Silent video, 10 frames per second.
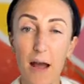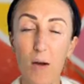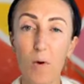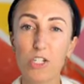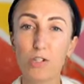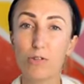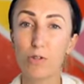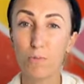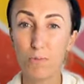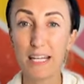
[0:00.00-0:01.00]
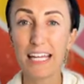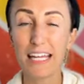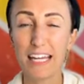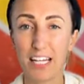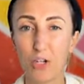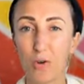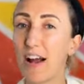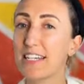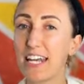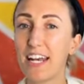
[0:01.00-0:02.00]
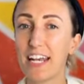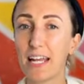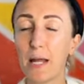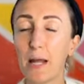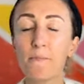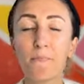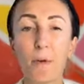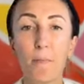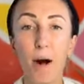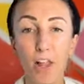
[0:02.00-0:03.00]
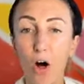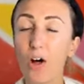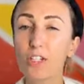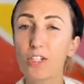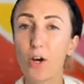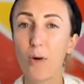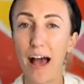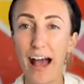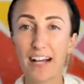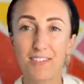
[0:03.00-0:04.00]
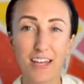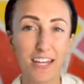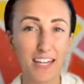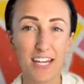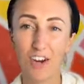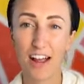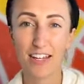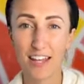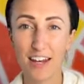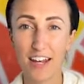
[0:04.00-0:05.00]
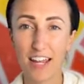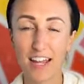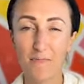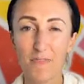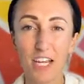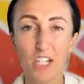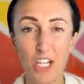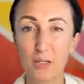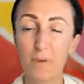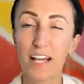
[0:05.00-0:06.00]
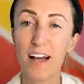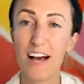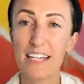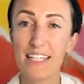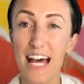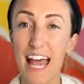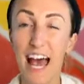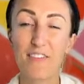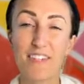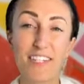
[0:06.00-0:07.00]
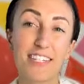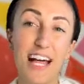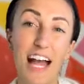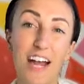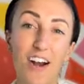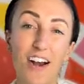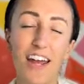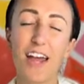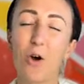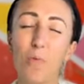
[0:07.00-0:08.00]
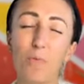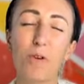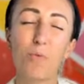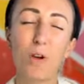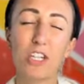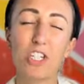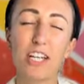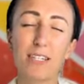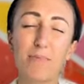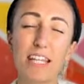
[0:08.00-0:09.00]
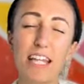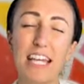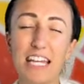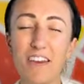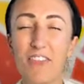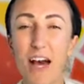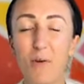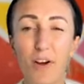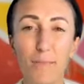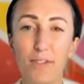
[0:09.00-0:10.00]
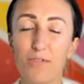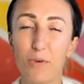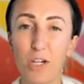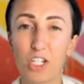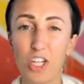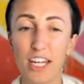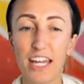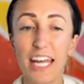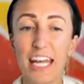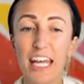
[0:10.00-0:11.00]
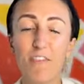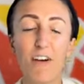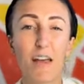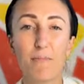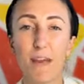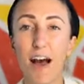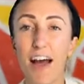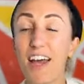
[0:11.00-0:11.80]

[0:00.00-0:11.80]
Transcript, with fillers: I want you to be in your identity while also activated in your identity. Just because I have a desire and I hope and wish doesn't mean that any of that will come to fruition if I am not